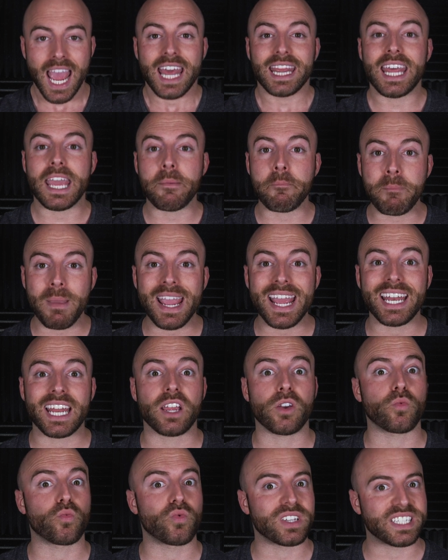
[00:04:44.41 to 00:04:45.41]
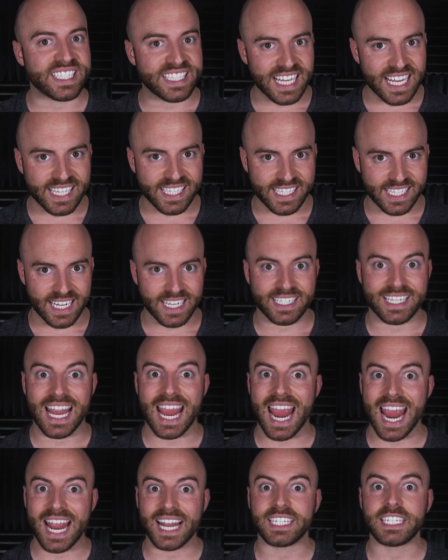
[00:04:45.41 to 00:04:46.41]
they made it resistant
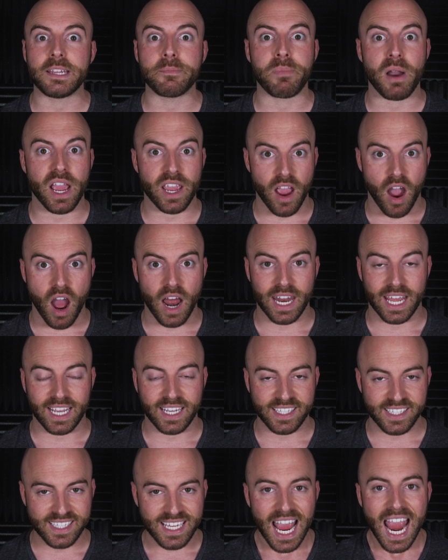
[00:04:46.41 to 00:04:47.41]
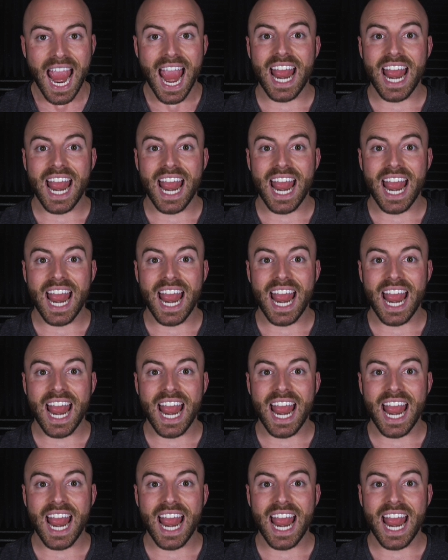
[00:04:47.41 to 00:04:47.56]
to antibiotics